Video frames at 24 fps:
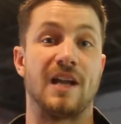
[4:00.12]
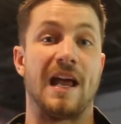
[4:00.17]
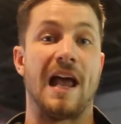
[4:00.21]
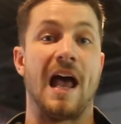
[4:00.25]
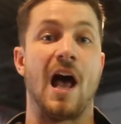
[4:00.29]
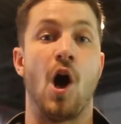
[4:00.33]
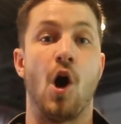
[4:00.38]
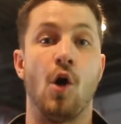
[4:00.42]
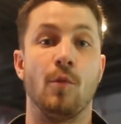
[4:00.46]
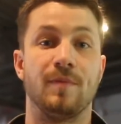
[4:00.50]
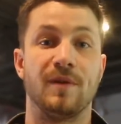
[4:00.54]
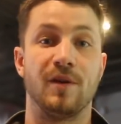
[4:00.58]
to
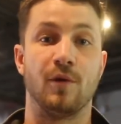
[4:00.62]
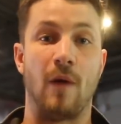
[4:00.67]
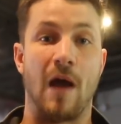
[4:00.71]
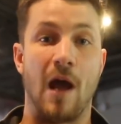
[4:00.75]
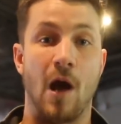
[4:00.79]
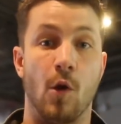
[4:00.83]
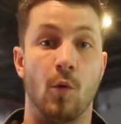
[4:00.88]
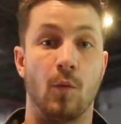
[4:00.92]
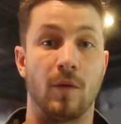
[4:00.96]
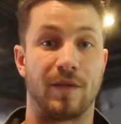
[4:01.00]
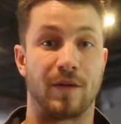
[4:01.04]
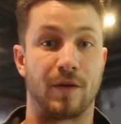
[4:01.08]
help you
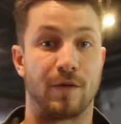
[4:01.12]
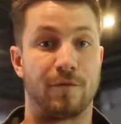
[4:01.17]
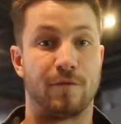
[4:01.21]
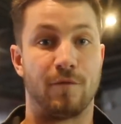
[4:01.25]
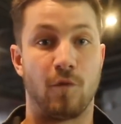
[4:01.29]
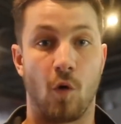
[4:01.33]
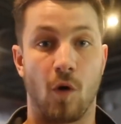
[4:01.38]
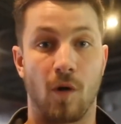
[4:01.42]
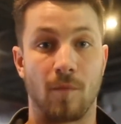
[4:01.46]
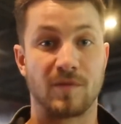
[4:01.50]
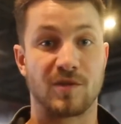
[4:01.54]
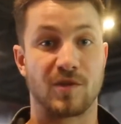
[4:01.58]
out with your
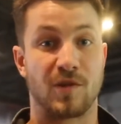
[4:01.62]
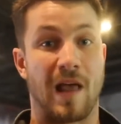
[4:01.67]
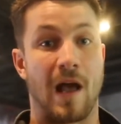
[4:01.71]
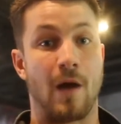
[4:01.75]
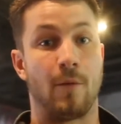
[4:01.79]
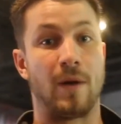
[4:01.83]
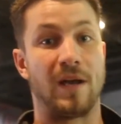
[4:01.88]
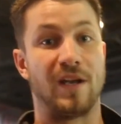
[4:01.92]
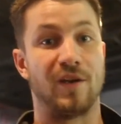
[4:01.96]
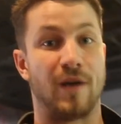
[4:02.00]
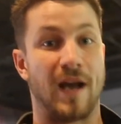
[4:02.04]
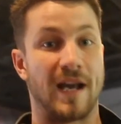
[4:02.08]
form, so that
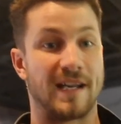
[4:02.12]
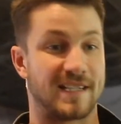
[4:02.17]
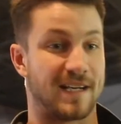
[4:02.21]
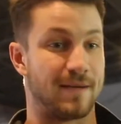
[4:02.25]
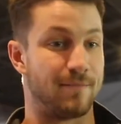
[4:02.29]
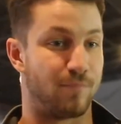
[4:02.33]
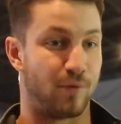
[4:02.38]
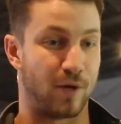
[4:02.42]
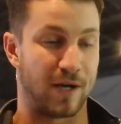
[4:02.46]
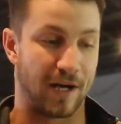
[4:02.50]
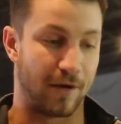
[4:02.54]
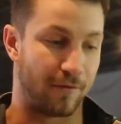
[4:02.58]
way you guys can
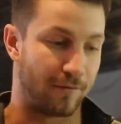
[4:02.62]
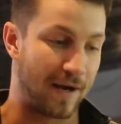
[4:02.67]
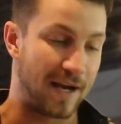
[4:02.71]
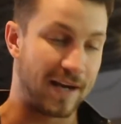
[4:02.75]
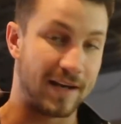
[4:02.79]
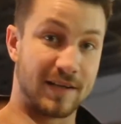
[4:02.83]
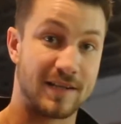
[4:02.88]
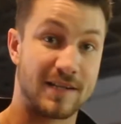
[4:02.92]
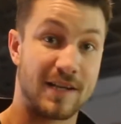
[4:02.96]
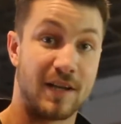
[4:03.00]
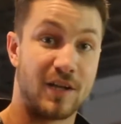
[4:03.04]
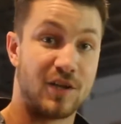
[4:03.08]
bring it right
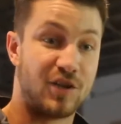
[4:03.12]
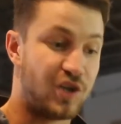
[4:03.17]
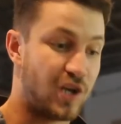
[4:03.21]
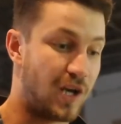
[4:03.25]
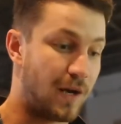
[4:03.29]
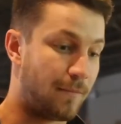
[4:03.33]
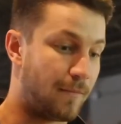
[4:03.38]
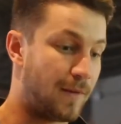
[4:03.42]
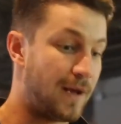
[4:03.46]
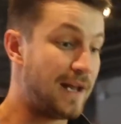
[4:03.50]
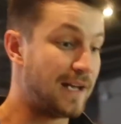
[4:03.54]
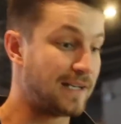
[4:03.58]
into the
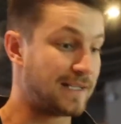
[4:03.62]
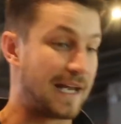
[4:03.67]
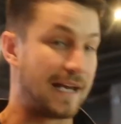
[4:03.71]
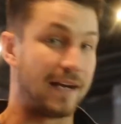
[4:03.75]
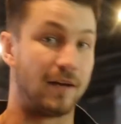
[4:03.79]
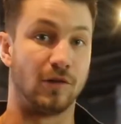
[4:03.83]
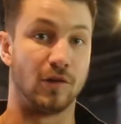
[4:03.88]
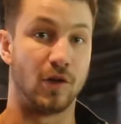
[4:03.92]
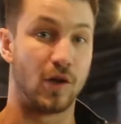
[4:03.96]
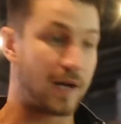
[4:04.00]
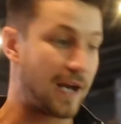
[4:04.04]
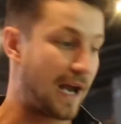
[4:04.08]
gym, take
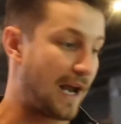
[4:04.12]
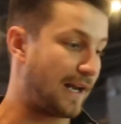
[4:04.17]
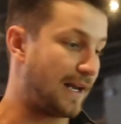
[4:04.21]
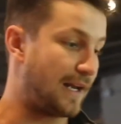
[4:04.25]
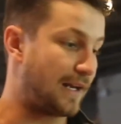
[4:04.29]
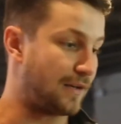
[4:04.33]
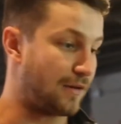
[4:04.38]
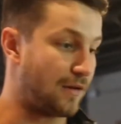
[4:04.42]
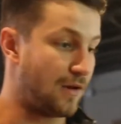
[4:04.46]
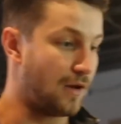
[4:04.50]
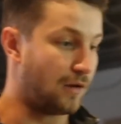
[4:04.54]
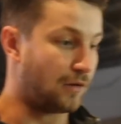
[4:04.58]
a look at
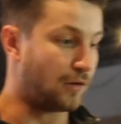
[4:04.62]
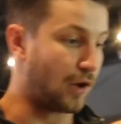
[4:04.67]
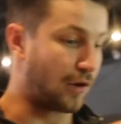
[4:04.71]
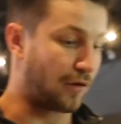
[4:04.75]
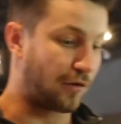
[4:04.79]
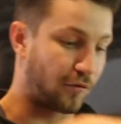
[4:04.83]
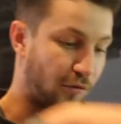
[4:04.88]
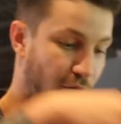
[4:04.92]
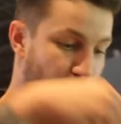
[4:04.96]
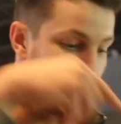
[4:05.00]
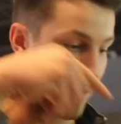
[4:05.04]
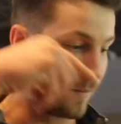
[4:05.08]
it, look
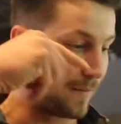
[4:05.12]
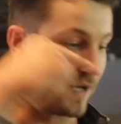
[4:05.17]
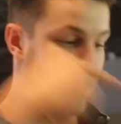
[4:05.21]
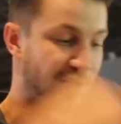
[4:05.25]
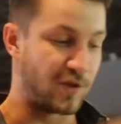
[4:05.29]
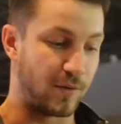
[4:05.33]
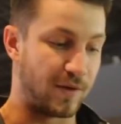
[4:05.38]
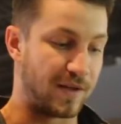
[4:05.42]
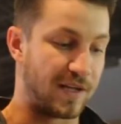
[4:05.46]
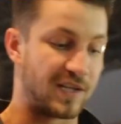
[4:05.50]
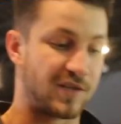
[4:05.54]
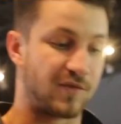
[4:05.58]
through, am I
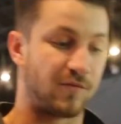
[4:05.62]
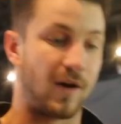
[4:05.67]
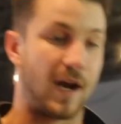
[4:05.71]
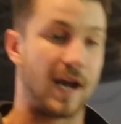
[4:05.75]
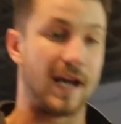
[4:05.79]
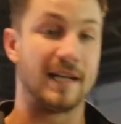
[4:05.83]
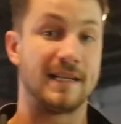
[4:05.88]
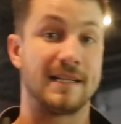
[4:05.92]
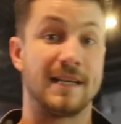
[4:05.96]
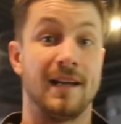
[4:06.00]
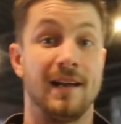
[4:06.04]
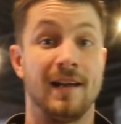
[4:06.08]
doing this
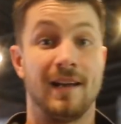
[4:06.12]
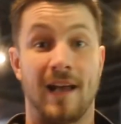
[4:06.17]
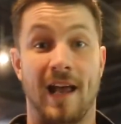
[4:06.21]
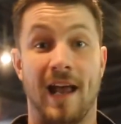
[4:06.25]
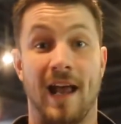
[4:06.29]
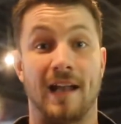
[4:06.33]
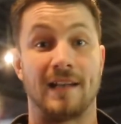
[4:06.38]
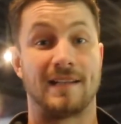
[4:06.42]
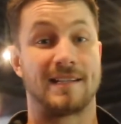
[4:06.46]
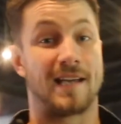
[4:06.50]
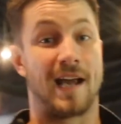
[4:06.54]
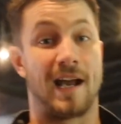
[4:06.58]
right,
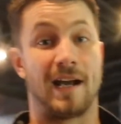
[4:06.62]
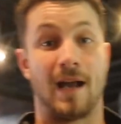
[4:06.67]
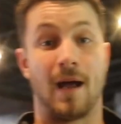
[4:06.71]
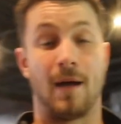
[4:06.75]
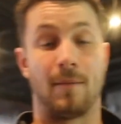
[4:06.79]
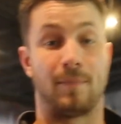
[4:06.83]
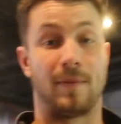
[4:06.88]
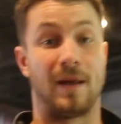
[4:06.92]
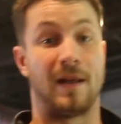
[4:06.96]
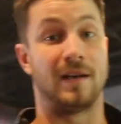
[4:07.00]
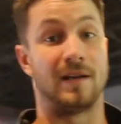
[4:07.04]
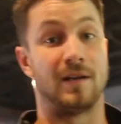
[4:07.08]
and sign
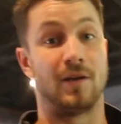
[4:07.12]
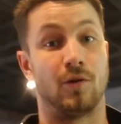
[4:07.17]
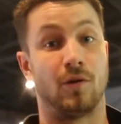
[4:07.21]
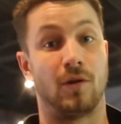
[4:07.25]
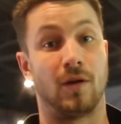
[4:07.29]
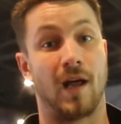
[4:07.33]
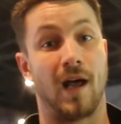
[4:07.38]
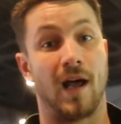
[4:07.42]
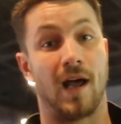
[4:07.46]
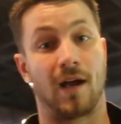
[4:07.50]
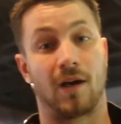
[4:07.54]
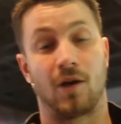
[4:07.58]
up, and
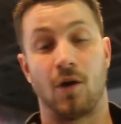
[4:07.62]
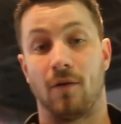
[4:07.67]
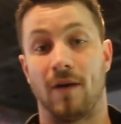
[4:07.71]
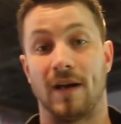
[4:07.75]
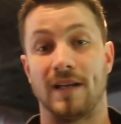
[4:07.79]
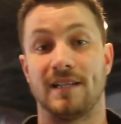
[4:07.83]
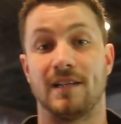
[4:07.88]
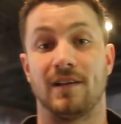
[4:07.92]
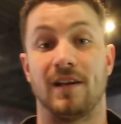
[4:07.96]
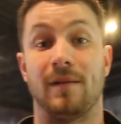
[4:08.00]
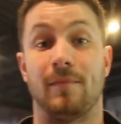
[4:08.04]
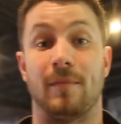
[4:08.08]
it'll go
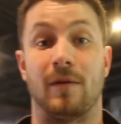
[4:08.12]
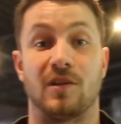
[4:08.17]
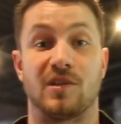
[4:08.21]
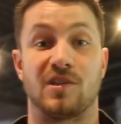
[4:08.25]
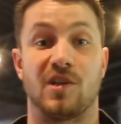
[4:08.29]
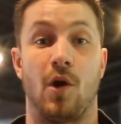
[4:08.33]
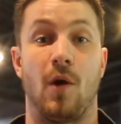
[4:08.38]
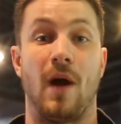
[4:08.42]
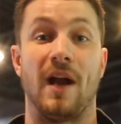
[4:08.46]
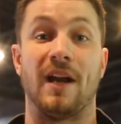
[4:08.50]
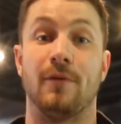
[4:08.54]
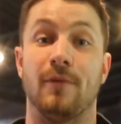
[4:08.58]
right to your email.
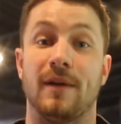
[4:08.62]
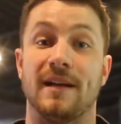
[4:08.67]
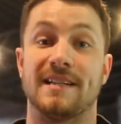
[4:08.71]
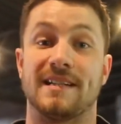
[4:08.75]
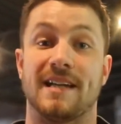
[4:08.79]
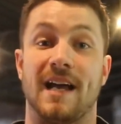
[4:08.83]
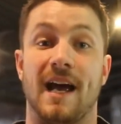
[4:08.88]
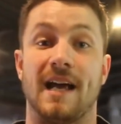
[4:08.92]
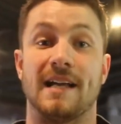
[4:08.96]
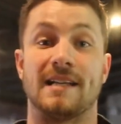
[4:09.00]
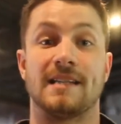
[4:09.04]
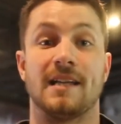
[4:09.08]
So anyways
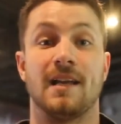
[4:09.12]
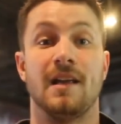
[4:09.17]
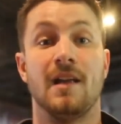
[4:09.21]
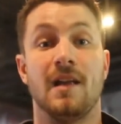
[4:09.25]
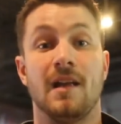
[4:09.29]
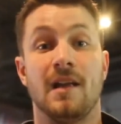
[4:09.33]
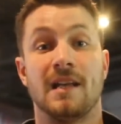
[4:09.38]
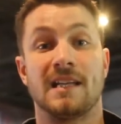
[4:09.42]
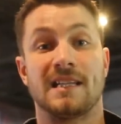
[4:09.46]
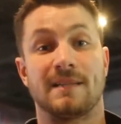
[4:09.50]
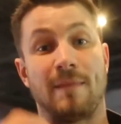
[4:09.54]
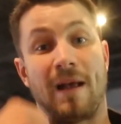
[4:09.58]
guys,
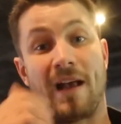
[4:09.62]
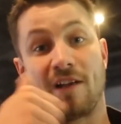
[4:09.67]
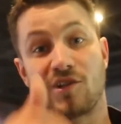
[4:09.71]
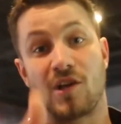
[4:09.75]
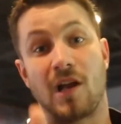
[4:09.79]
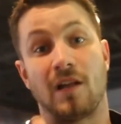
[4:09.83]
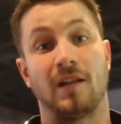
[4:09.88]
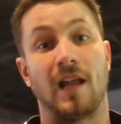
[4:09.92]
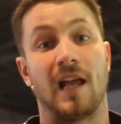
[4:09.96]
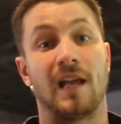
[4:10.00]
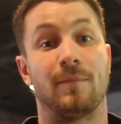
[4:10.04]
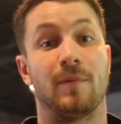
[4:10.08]
smash
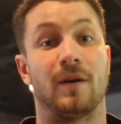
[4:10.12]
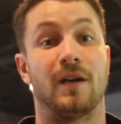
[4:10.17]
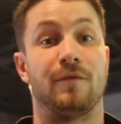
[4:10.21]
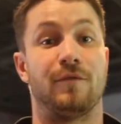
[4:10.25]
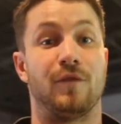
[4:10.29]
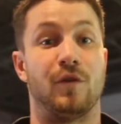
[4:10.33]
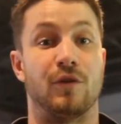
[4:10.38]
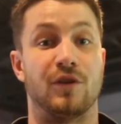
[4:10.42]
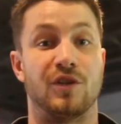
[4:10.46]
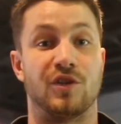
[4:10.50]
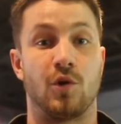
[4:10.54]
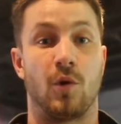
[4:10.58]
that like button if
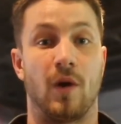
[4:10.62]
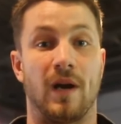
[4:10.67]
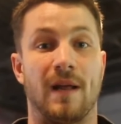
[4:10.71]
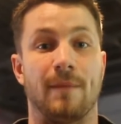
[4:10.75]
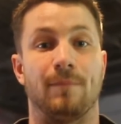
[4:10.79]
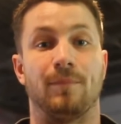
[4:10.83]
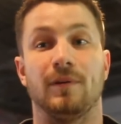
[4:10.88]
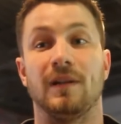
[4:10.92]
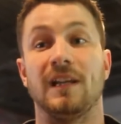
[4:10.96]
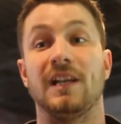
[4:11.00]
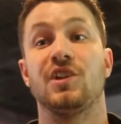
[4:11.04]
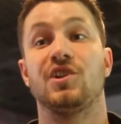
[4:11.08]
you enjoyed
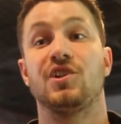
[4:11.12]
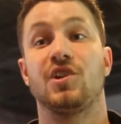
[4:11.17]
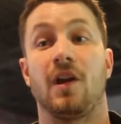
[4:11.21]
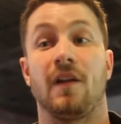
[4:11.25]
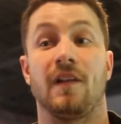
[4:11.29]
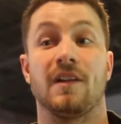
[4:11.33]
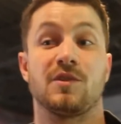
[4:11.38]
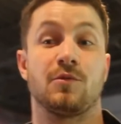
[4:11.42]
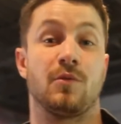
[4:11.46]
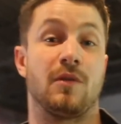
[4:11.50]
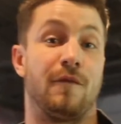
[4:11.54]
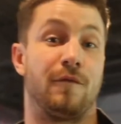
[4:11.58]
it. Please share
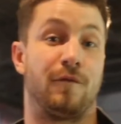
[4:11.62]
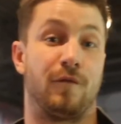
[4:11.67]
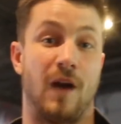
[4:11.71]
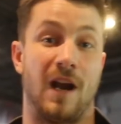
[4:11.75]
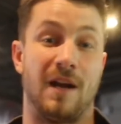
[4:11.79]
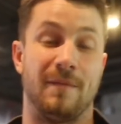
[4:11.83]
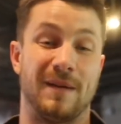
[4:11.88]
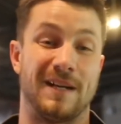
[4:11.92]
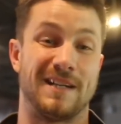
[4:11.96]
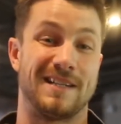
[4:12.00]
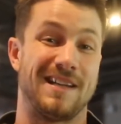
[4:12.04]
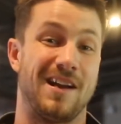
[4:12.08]
this with a
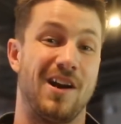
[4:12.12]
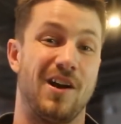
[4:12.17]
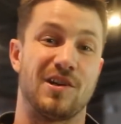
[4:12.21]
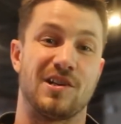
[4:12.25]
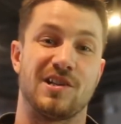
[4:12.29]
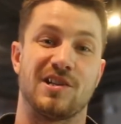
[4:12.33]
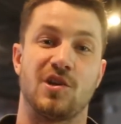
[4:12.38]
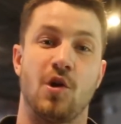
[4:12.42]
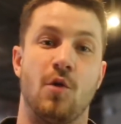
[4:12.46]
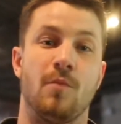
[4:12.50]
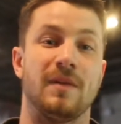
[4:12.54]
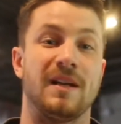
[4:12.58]
friend because there are
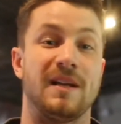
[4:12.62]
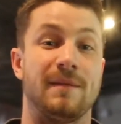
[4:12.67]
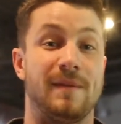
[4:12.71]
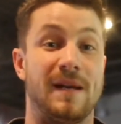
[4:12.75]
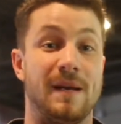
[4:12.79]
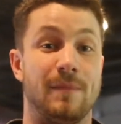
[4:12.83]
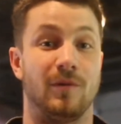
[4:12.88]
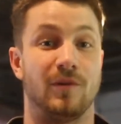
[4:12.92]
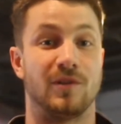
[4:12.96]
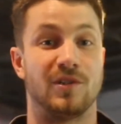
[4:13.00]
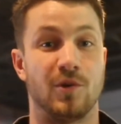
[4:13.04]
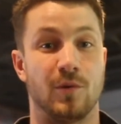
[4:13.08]
so many
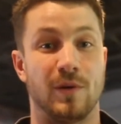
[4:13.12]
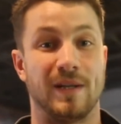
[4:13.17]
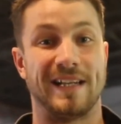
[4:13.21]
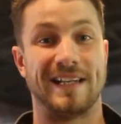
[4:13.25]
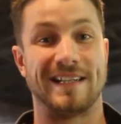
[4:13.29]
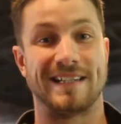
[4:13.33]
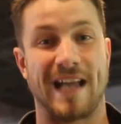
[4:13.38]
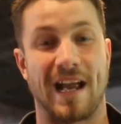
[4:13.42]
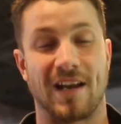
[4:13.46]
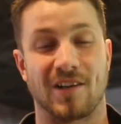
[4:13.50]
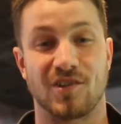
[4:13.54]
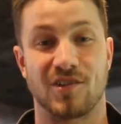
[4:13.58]
people doing
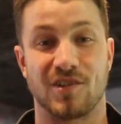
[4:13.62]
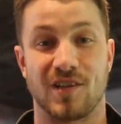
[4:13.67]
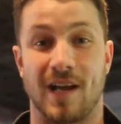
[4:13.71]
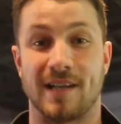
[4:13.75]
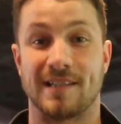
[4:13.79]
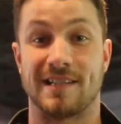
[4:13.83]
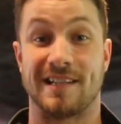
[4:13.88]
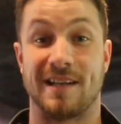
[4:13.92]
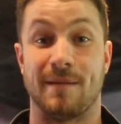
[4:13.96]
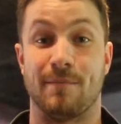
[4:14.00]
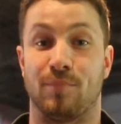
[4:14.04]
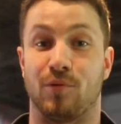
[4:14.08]
these
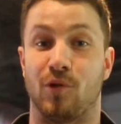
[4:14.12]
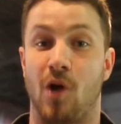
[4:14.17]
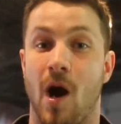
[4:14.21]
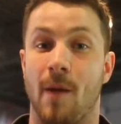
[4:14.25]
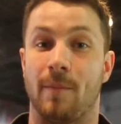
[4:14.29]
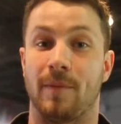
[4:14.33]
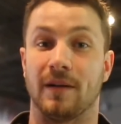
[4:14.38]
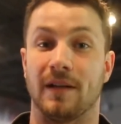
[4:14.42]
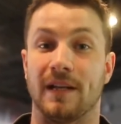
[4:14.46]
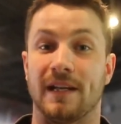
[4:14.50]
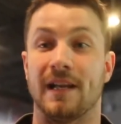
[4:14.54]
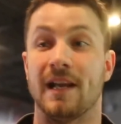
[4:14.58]
exercises
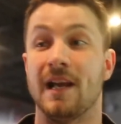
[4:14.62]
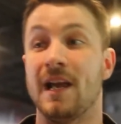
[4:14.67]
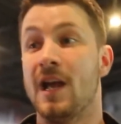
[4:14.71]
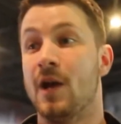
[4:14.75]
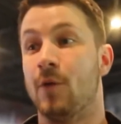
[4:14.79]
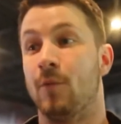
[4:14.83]
improperly.